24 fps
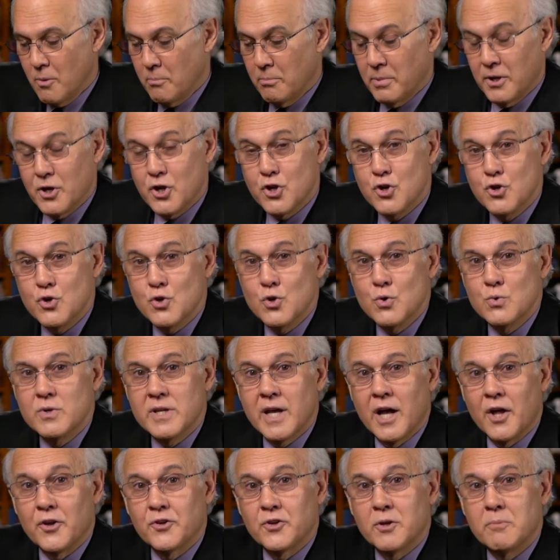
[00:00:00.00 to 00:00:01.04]
But a new
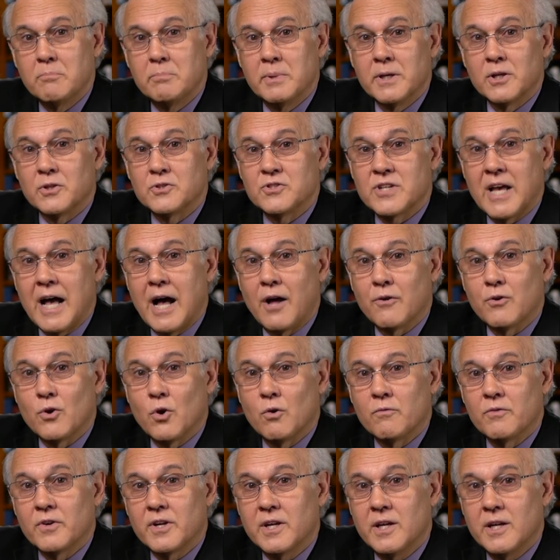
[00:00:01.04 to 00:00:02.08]
delta builds out
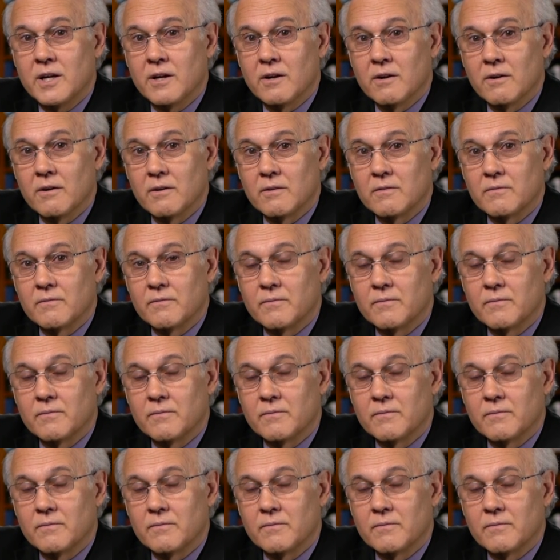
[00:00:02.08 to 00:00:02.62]
over here.